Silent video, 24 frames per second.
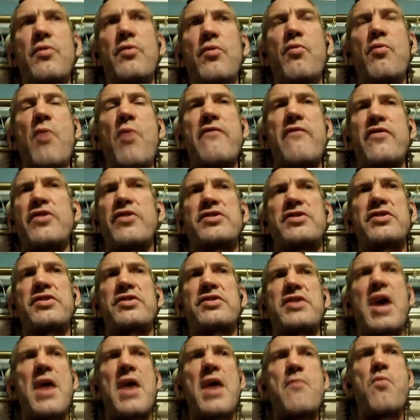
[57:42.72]
Whether it's the
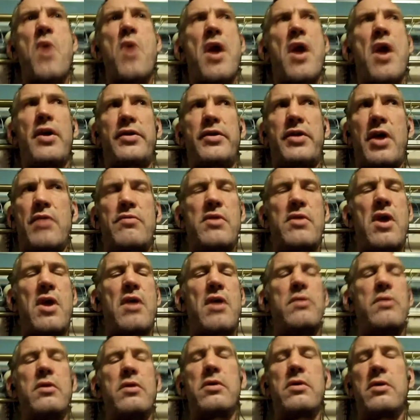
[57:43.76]
same one, I don't
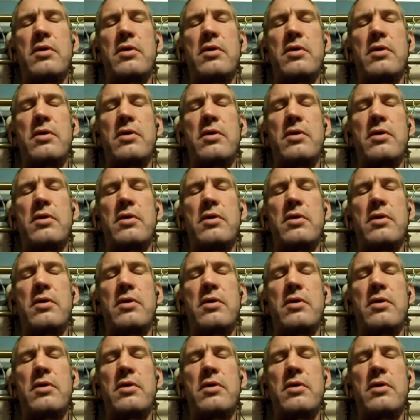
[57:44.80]
know.